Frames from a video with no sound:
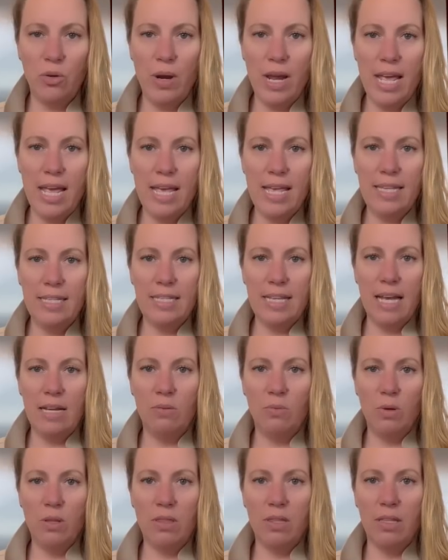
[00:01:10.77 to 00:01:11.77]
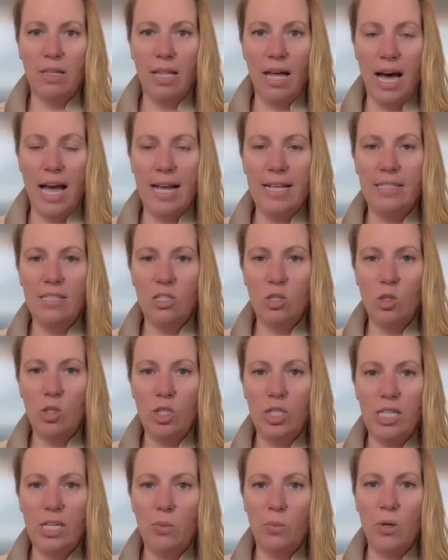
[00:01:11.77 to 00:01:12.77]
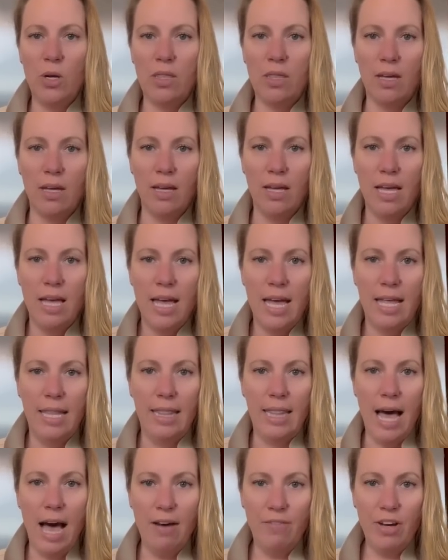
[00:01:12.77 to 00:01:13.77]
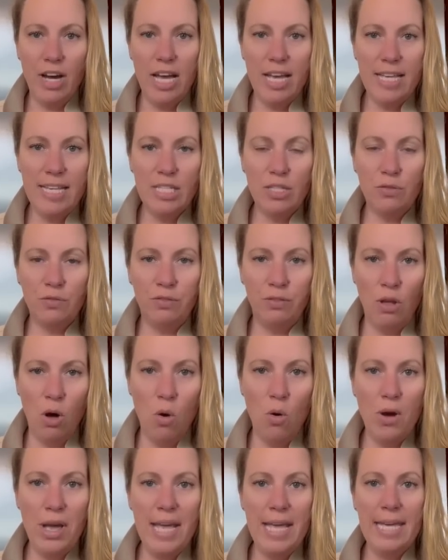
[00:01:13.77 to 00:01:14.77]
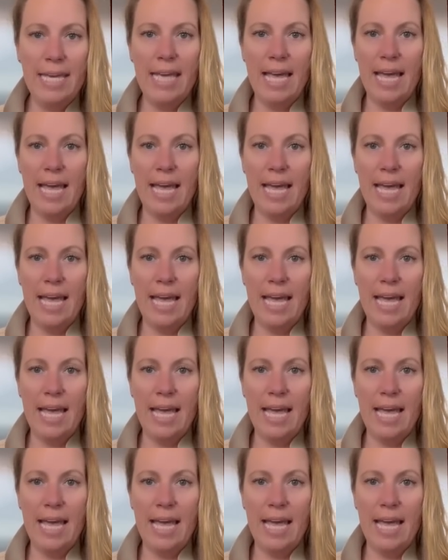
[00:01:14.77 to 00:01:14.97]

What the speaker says: is, and with the lines you see where the lava is flowing.